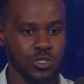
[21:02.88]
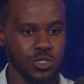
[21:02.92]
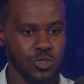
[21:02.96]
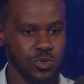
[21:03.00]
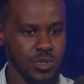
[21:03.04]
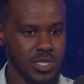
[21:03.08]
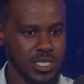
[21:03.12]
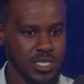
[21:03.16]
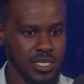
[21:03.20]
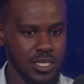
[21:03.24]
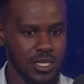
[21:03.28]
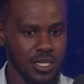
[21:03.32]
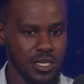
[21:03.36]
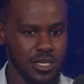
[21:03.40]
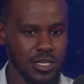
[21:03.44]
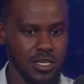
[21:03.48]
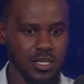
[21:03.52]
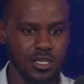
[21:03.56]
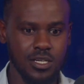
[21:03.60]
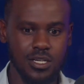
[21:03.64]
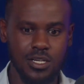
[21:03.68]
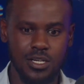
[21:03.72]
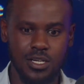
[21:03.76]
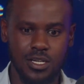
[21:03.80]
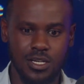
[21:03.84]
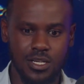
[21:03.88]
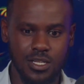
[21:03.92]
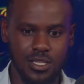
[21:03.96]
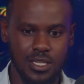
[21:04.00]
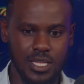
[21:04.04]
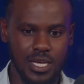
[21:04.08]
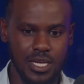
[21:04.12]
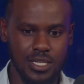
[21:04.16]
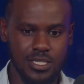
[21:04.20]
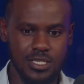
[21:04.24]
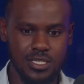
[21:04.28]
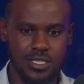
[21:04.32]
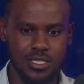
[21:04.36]
on Twitter,
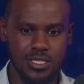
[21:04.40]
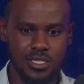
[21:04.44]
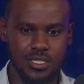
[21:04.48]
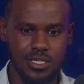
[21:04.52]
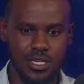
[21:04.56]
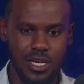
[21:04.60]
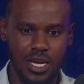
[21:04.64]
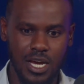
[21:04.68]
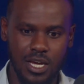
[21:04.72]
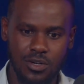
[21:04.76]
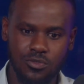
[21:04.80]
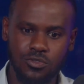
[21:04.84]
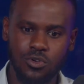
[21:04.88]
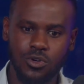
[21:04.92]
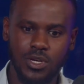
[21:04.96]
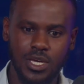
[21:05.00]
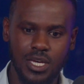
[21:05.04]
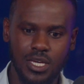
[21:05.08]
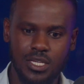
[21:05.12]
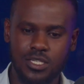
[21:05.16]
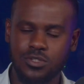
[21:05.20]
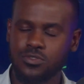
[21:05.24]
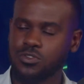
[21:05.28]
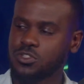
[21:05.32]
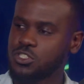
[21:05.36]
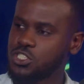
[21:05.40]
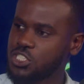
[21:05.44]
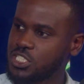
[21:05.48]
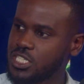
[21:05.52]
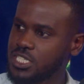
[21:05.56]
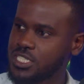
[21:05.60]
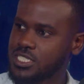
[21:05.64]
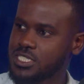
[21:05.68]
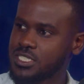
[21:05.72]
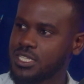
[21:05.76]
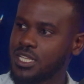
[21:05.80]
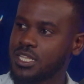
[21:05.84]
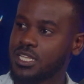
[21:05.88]
that advocate for
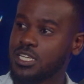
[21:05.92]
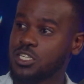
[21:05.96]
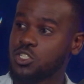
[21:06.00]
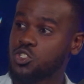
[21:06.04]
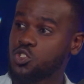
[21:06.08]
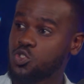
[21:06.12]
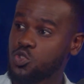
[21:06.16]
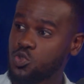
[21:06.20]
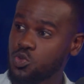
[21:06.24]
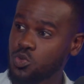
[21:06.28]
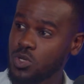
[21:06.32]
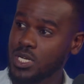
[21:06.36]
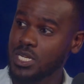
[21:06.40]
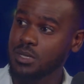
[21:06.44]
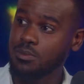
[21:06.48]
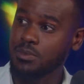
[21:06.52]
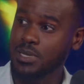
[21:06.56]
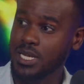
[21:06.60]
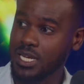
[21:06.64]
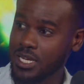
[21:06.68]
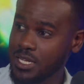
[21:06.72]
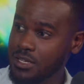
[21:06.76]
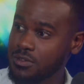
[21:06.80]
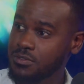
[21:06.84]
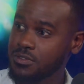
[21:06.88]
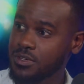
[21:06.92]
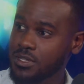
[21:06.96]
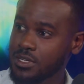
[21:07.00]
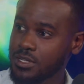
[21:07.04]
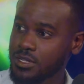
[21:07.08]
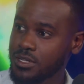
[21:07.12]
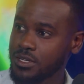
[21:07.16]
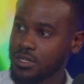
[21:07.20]
change that they truly believe